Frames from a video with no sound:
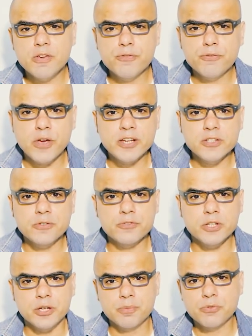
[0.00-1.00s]

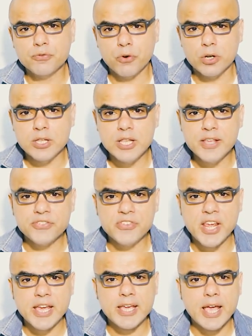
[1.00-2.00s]
effective tips for
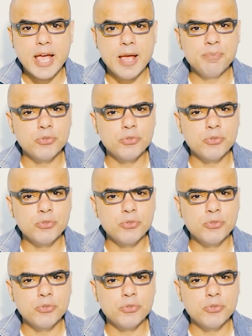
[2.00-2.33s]
listening